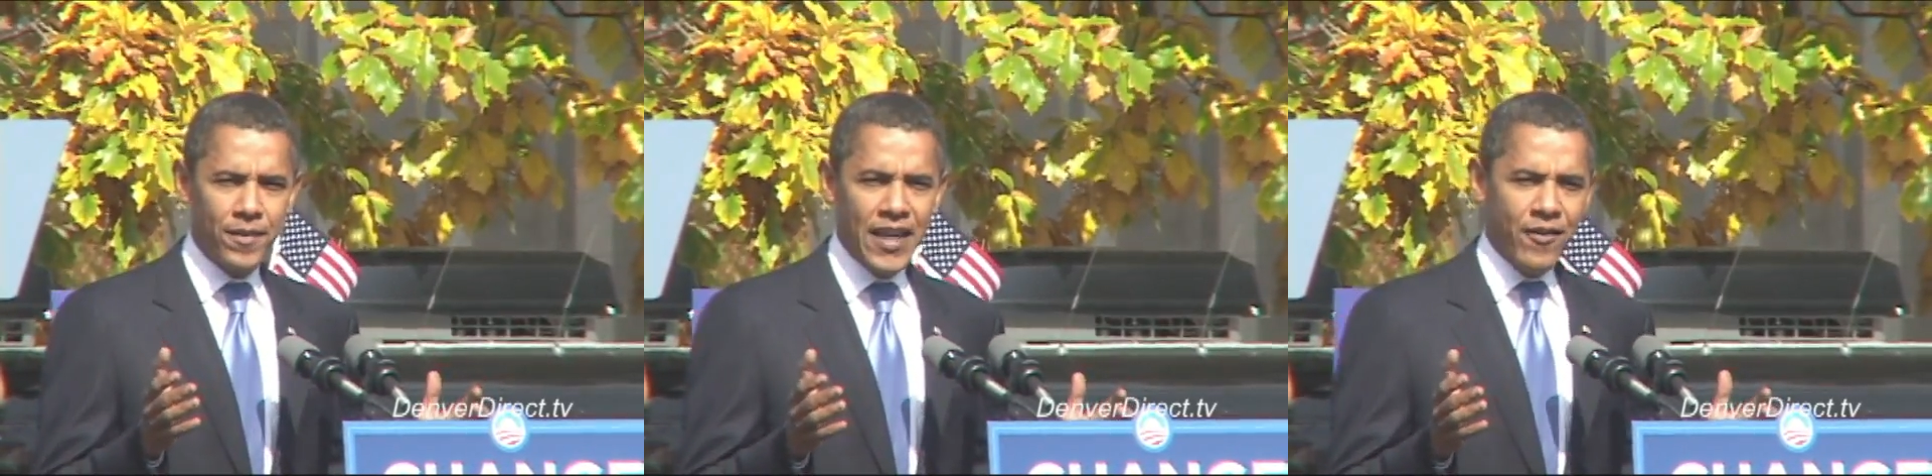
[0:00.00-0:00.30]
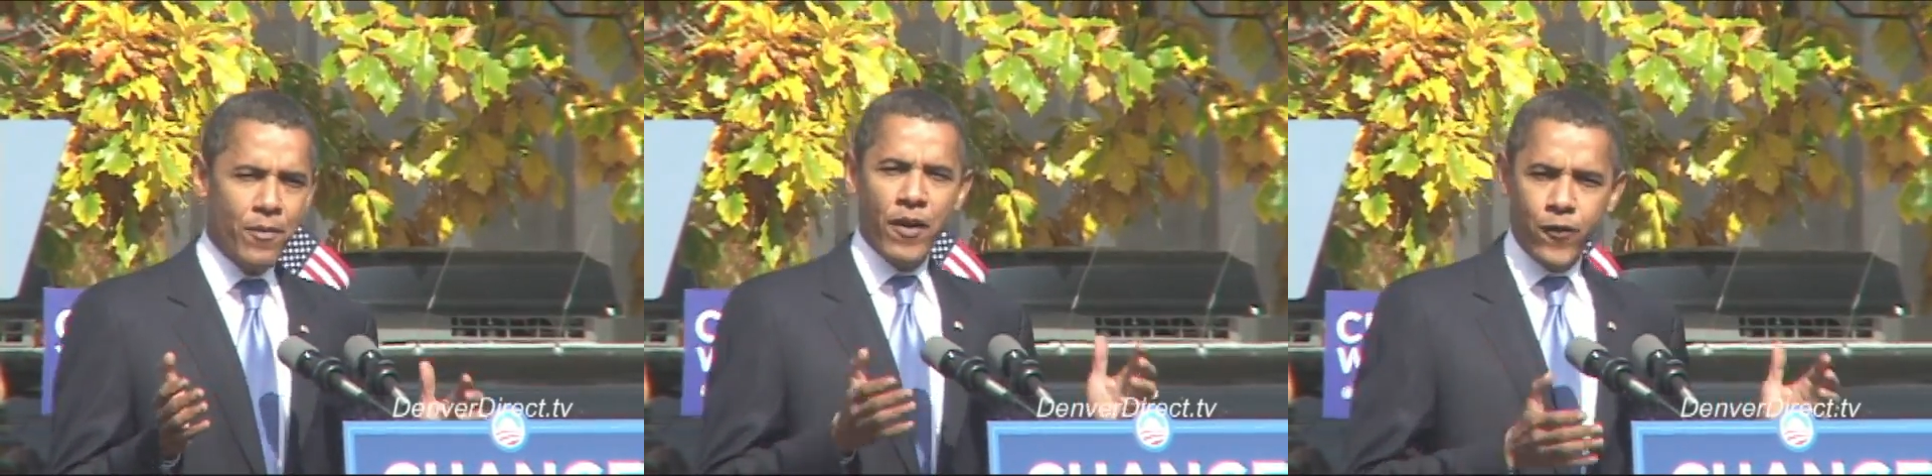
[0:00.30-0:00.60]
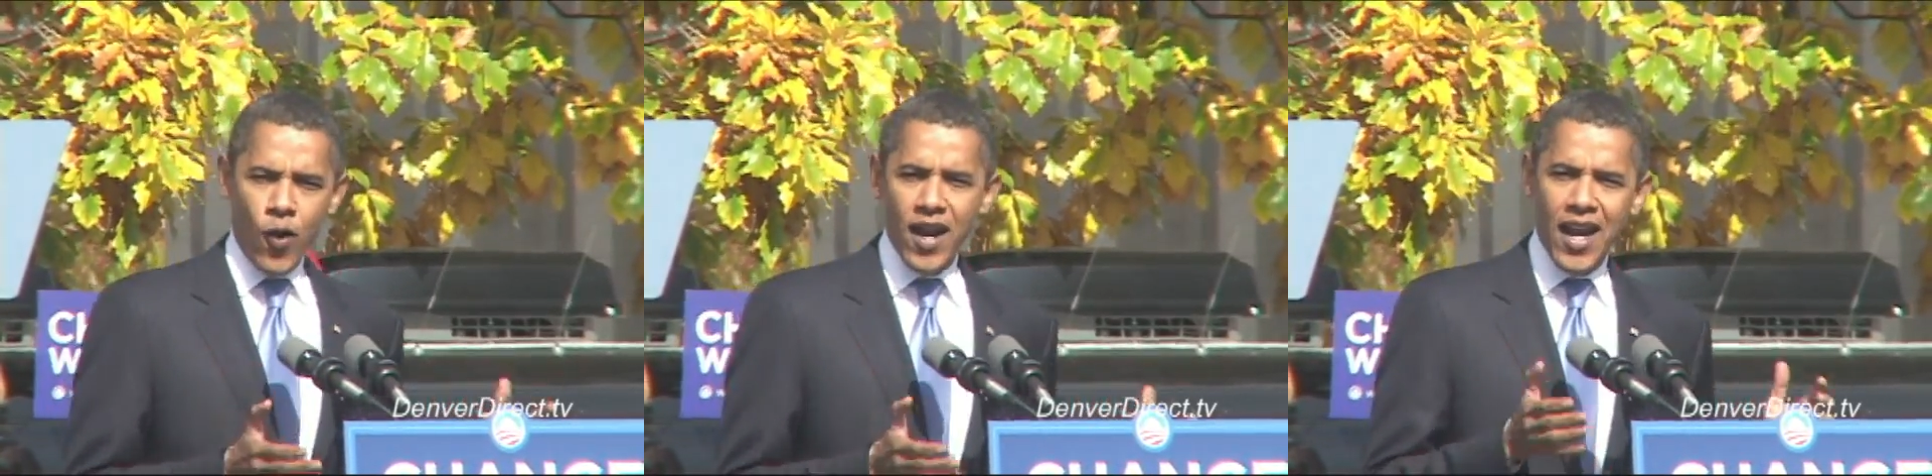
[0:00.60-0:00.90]
them even
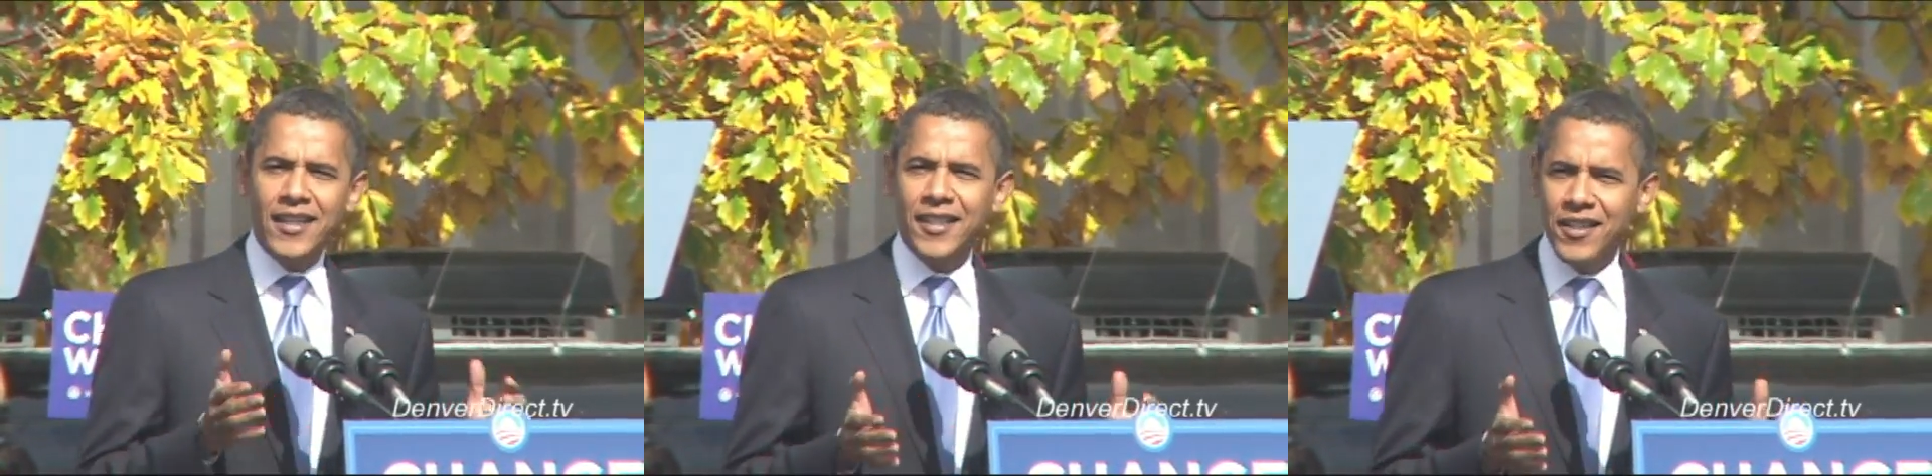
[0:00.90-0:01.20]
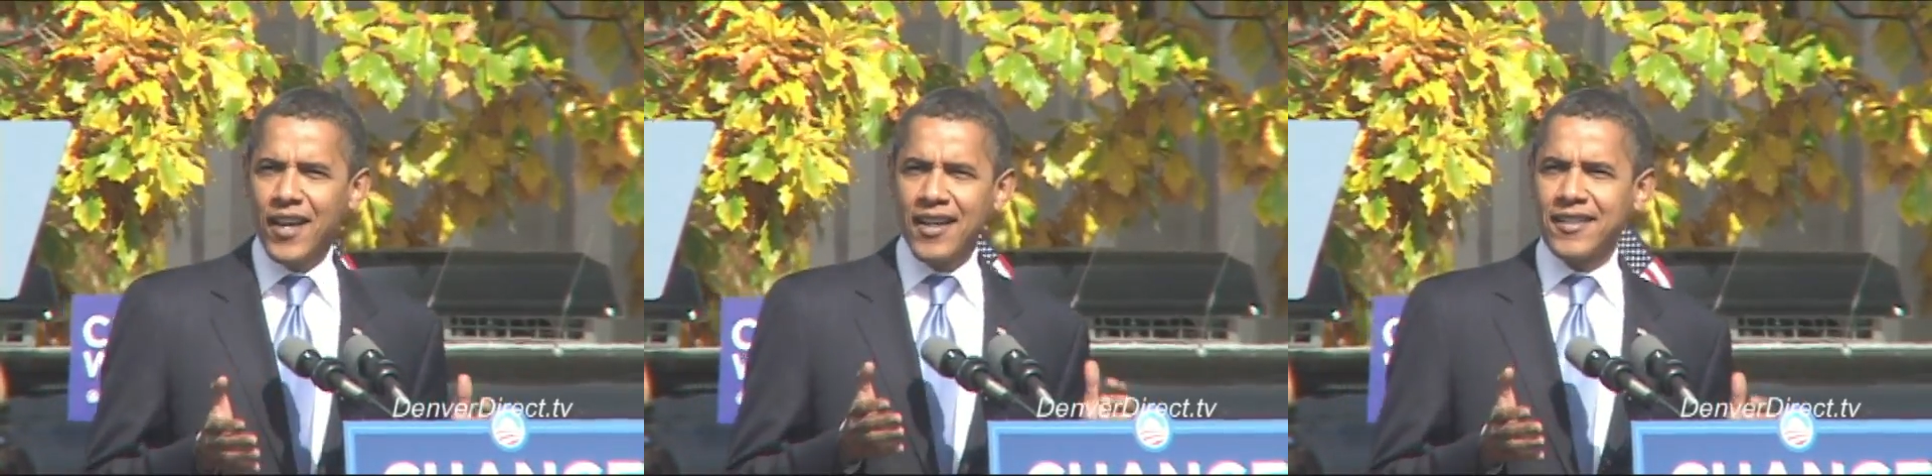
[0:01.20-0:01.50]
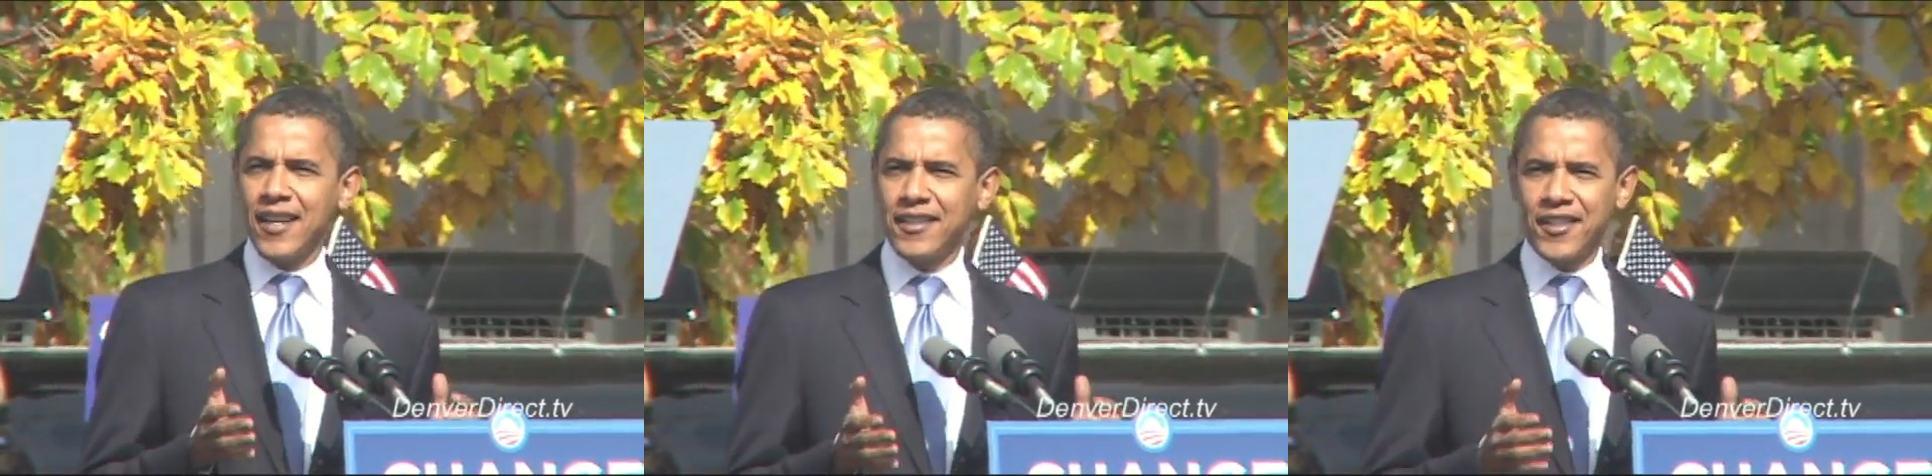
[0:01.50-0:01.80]
before I got to the United
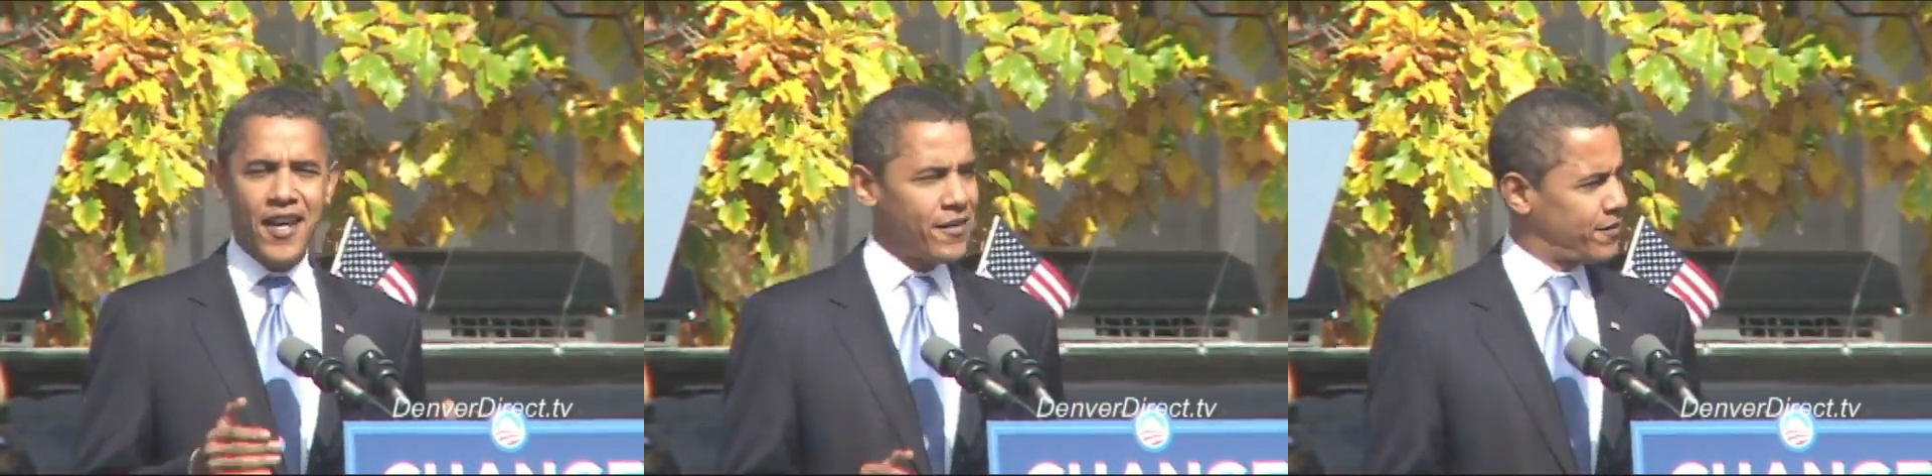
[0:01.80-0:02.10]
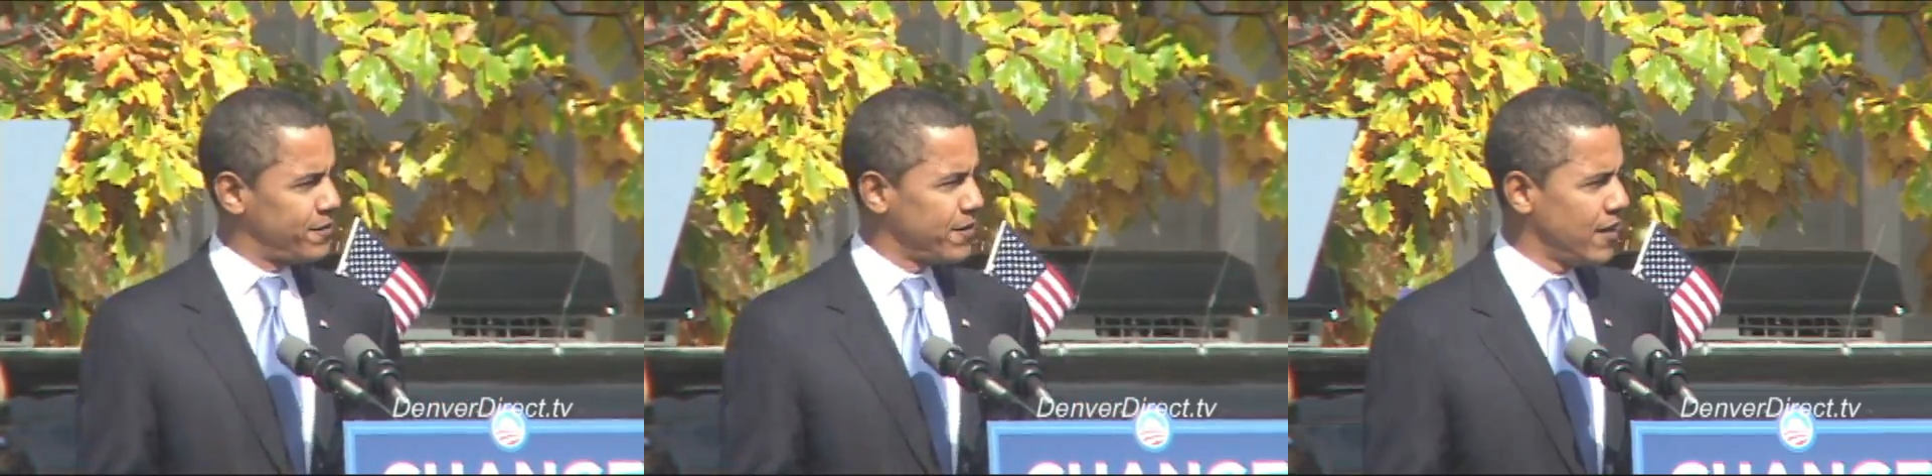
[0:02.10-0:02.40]
States Senate.